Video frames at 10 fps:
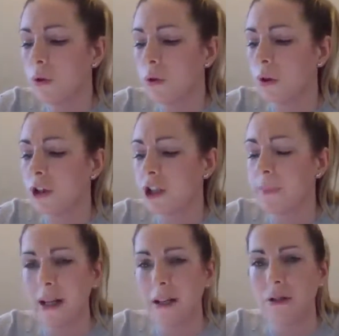not
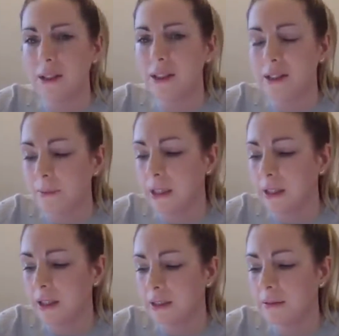depend on
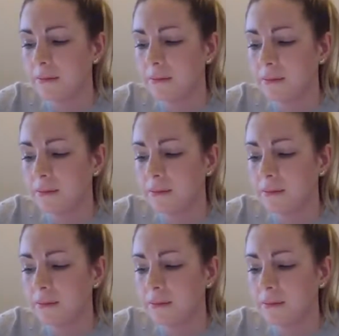stimulus."